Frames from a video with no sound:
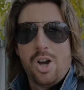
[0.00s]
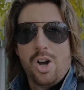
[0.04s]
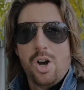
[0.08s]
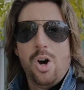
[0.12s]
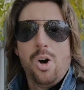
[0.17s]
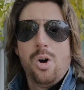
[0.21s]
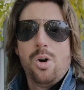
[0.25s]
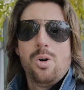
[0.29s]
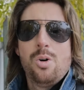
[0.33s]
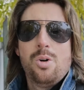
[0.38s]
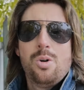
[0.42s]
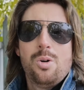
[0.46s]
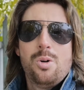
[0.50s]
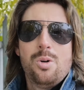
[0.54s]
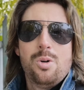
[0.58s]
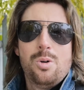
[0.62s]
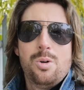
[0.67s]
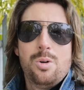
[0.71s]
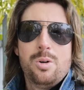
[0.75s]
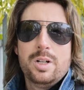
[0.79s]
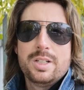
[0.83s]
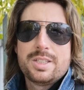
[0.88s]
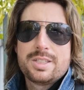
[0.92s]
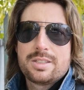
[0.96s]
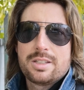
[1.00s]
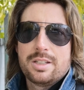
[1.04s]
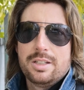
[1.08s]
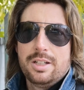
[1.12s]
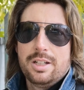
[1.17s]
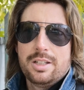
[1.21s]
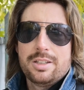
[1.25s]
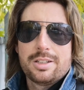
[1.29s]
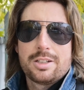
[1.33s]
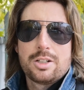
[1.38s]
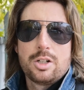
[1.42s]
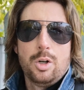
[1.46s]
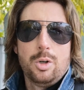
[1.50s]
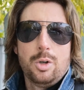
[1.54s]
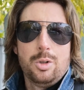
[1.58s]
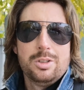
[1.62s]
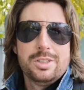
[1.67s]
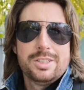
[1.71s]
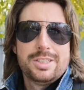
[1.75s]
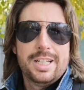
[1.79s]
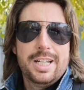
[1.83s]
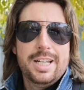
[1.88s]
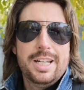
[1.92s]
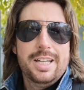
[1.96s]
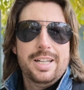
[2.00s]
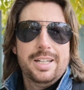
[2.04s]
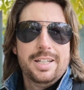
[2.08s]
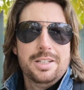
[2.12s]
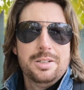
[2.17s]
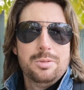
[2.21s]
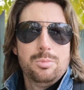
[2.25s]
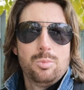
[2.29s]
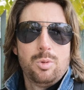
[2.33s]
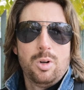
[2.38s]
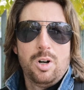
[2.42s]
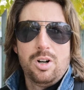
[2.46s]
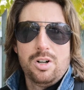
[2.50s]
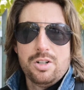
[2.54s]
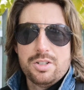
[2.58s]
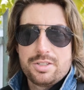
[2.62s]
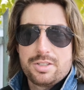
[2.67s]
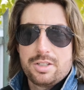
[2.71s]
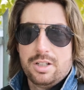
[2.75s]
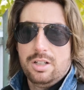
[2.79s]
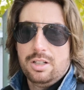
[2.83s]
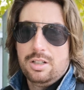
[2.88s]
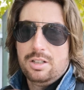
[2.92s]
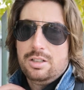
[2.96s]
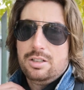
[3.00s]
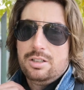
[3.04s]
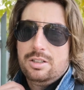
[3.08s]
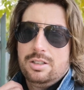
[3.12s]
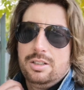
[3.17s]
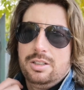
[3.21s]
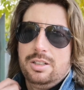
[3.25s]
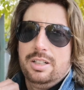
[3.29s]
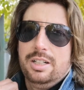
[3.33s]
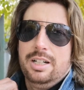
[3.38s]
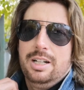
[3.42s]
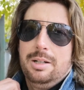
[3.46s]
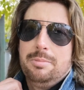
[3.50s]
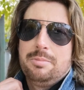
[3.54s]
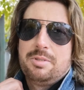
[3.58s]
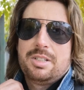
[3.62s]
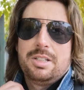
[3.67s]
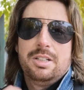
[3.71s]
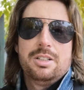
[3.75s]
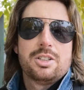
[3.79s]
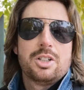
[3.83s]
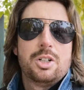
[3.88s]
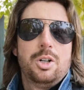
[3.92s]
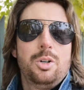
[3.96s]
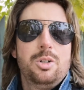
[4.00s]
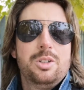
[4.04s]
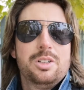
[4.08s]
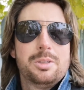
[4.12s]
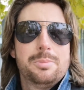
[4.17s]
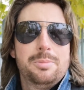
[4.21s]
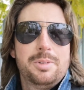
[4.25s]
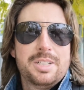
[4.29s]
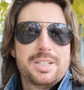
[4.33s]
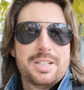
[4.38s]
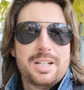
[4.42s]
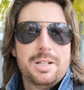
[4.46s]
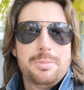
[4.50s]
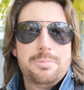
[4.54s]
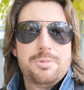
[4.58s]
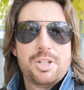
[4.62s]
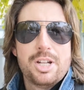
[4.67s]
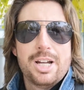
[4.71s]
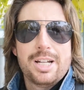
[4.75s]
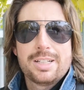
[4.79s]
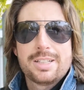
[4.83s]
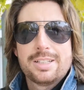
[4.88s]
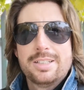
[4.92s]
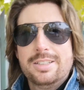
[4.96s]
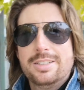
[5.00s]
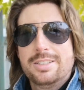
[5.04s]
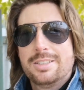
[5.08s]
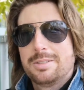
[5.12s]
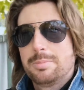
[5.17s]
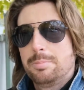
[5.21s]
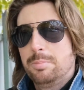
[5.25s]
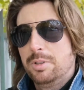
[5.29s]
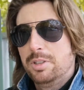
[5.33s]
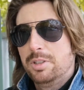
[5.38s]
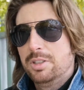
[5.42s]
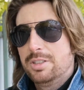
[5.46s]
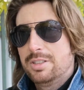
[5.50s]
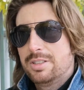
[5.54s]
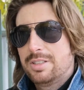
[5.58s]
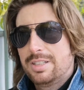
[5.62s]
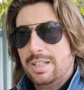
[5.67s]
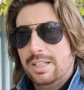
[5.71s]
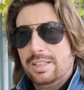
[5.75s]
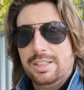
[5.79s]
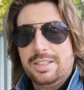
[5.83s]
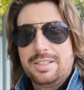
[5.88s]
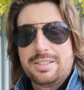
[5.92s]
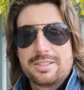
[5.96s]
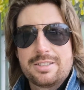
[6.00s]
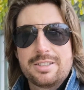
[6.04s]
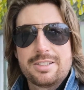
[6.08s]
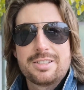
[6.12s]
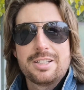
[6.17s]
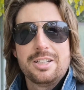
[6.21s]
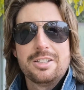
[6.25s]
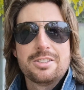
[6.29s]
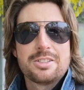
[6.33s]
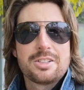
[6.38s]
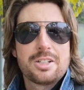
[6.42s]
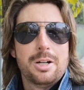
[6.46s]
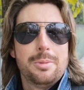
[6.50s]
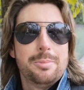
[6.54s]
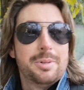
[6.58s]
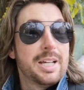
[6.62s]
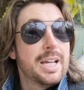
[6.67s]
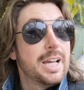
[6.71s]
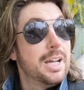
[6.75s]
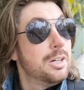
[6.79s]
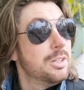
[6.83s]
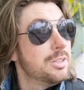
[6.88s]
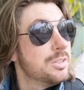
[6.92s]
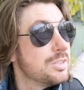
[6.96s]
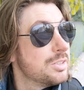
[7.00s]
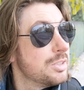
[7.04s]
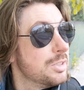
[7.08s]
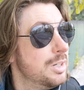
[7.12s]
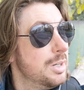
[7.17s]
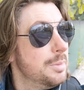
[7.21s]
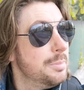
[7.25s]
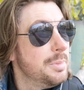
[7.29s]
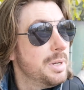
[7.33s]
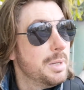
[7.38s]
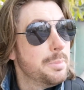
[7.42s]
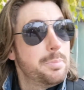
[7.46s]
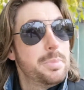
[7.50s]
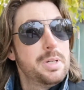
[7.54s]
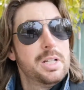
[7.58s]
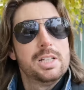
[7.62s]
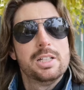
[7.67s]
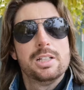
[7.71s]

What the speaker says: Oh, it's another cold day in Warsaw, and I'm still cold in my denim jacket, but at least the sun's coming out, so I might be a